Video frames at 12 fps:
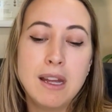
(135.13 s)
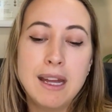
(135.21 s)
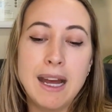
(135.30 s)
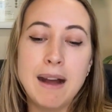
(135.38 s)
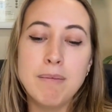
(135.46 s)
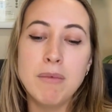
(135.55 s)

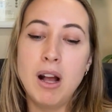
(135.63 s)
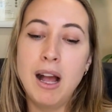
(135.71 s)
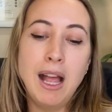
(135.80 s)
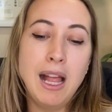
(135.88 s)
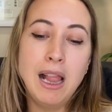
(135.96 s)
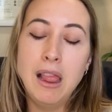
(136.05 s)

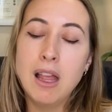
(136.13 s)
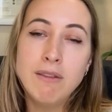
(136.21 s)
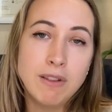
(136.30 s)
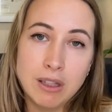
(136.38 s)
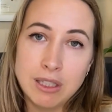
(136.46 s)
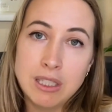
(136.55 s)
I love
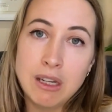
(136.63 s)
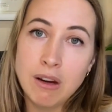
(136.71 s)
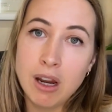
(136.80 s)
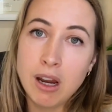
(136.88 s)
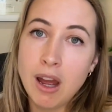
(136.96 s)
volunteering.